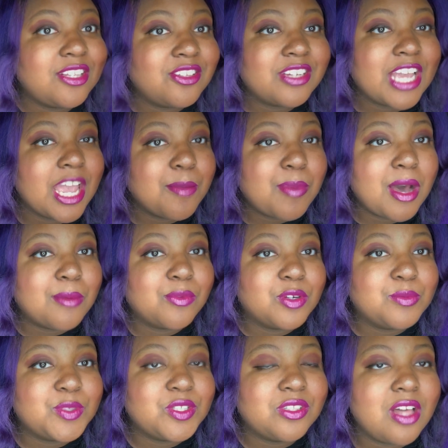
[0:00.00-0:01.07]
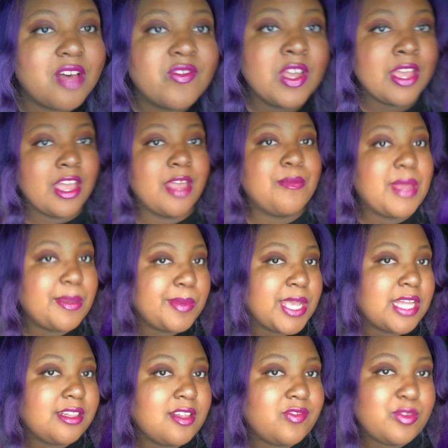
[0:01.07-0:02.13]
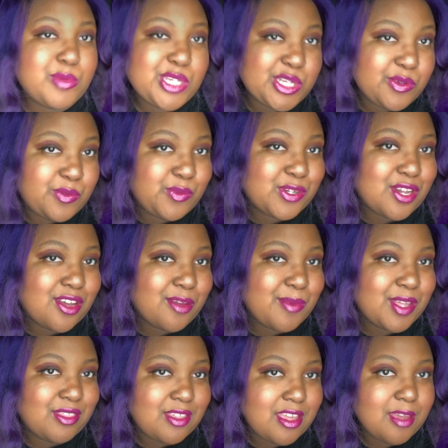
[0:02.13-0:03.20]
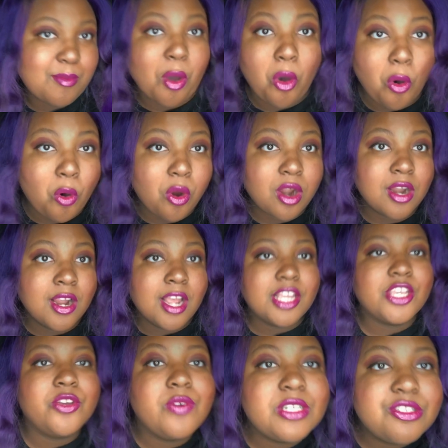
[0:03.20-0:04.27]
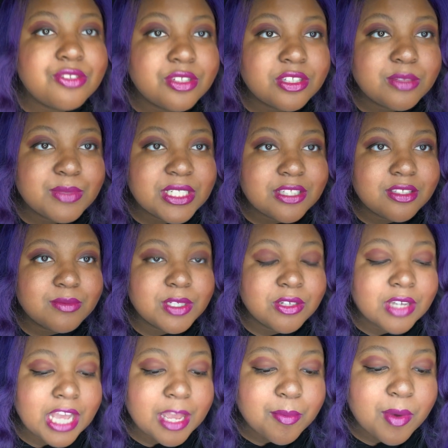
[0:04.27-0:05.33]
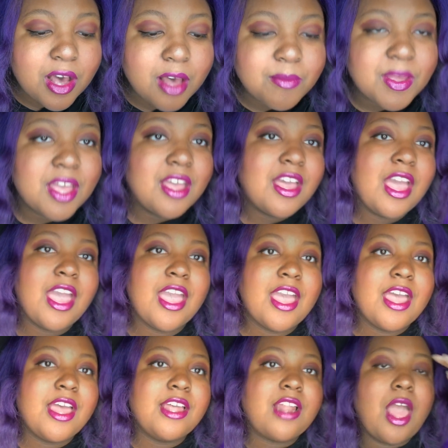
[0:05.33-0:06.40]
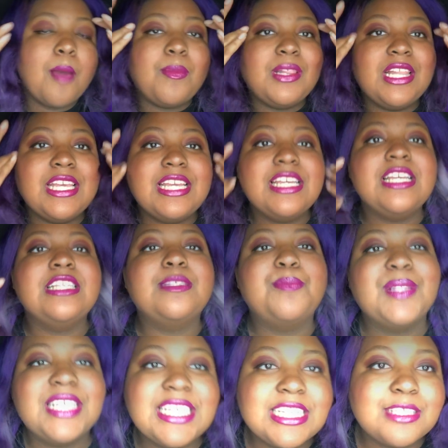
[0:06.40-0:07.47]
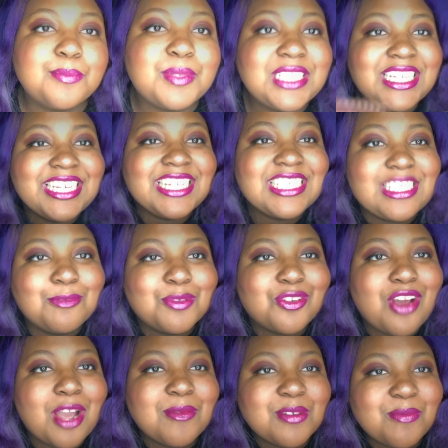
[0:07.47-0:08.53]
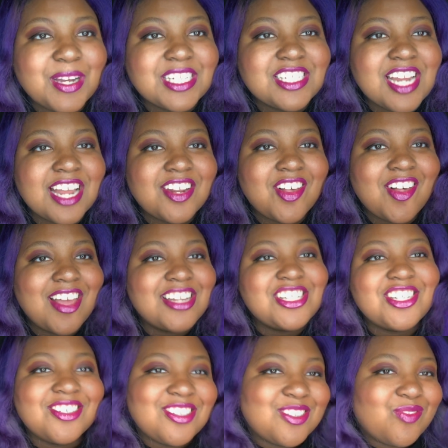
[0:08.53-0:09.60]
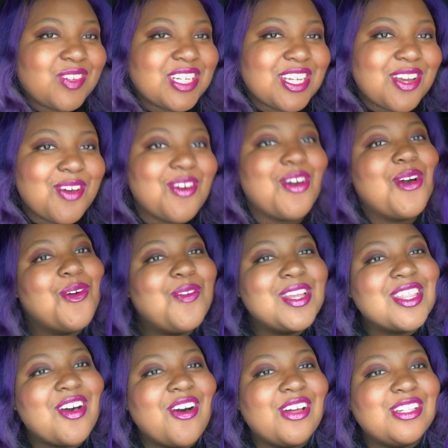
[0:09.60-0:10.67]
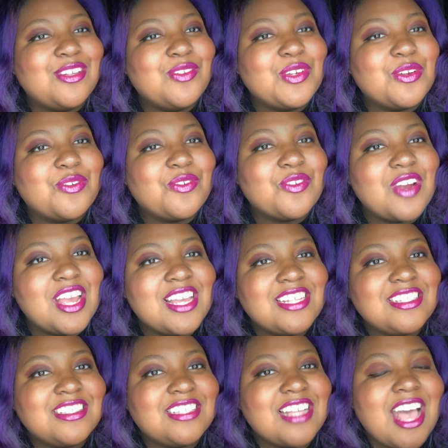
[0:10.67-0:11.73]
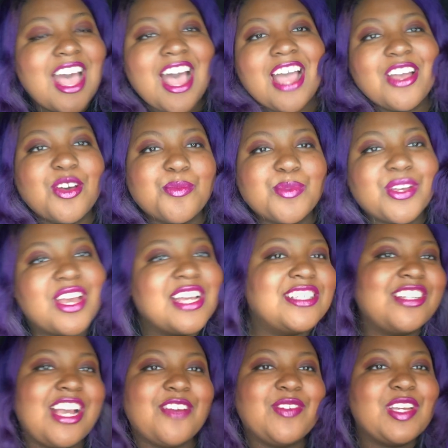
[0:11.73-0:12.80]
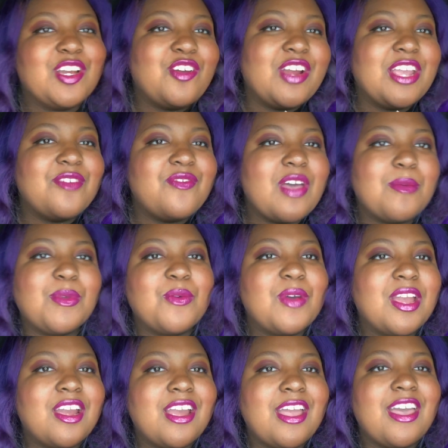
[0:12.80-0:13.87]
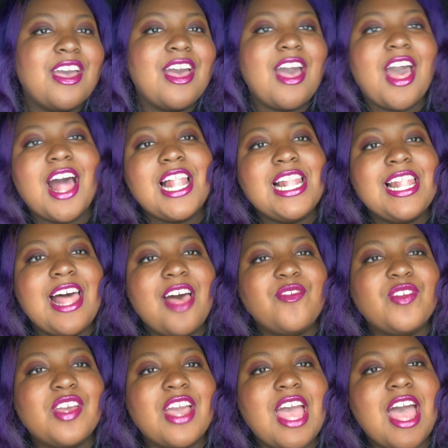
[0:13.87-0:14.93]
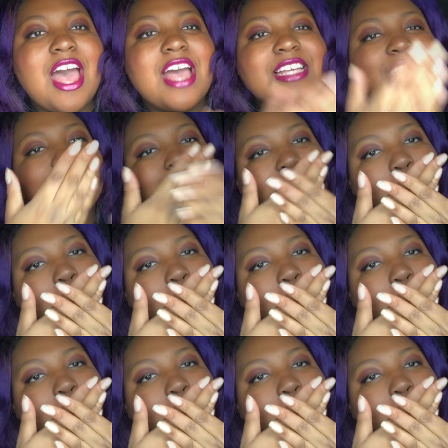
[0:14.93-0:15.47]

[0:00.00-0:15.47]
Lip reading: other K-pop groups you love, and maybe I love them too and we'll talk about them, or you introduce me to some new K-pop. And please, please, please subscribe to my channel and share this video with all of your friends. I hope you guys are having a great February. Love you guys.